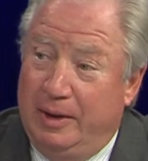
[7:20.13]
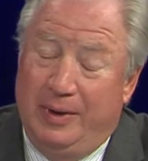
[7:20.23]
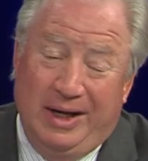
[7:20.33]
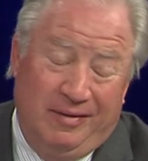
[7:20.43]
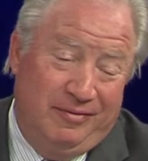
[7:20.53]

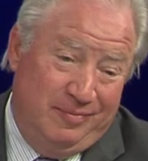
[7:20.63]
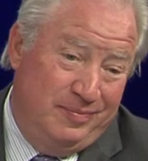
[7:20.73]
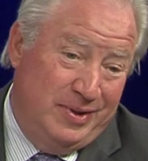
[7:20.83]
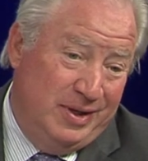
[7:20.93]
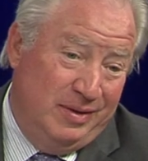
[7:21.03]
We have
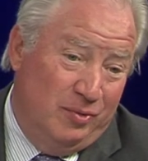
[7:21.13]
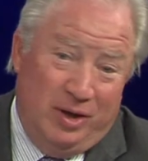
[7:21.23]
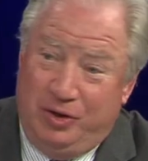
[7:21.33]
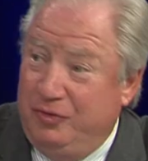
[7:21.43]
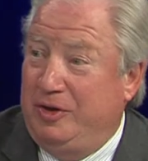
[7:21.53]
the
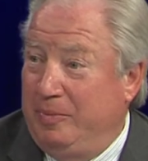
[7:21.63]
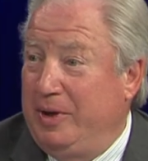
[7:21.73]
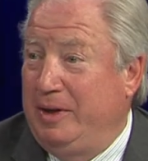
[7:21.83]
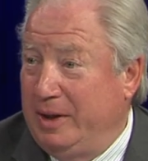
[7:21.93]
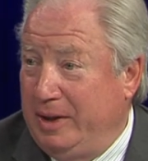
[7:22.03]
what used to
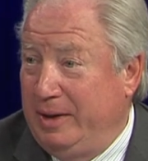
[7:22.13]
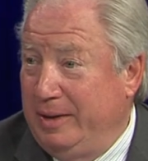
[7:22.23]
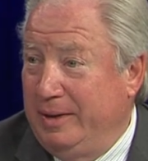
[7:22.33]
be the